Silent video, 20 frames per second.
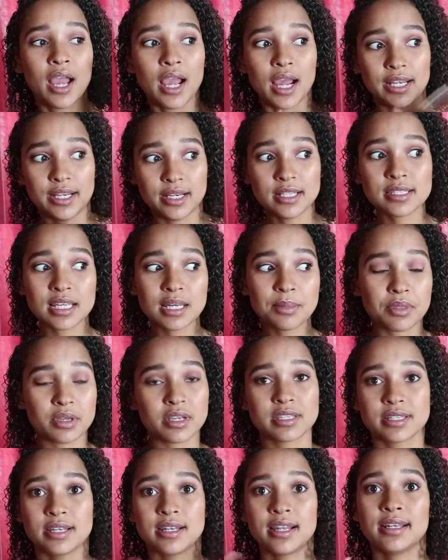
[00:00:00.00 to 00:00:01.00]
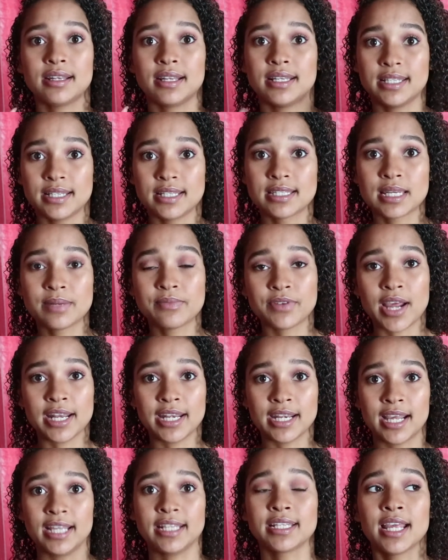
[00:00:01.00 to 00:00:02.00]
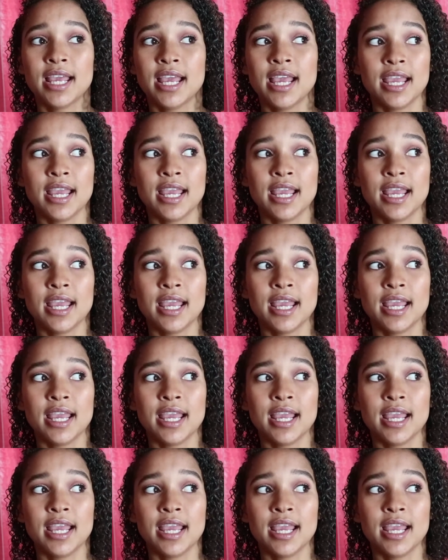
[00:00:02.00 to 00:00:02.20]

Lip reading: I didn't sleep Thursday night and I didn't sleep Friday night.